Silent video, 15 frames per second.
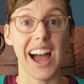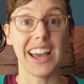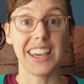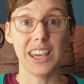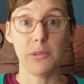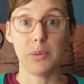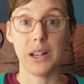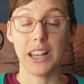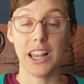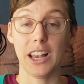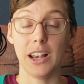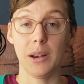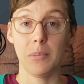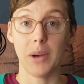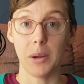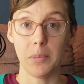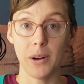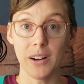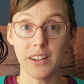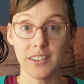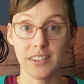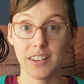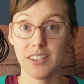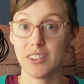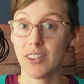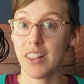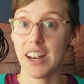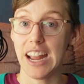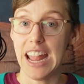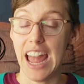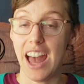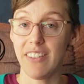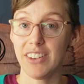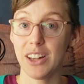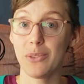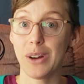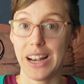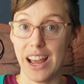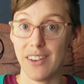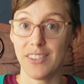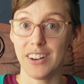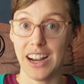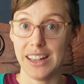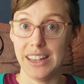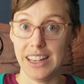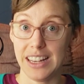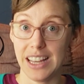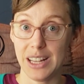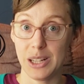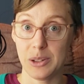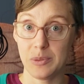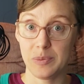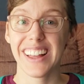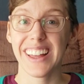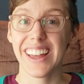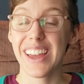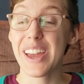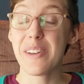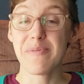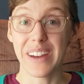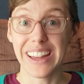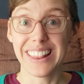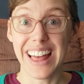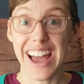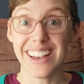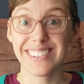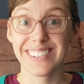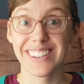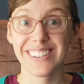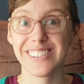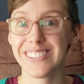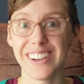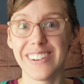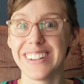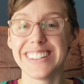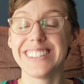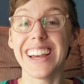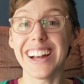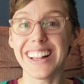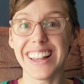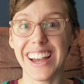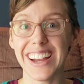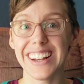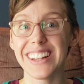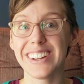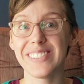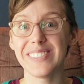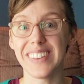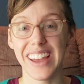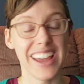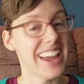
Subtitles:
I keep it in my purse so that I have it whenever I need it. My last show and tell item,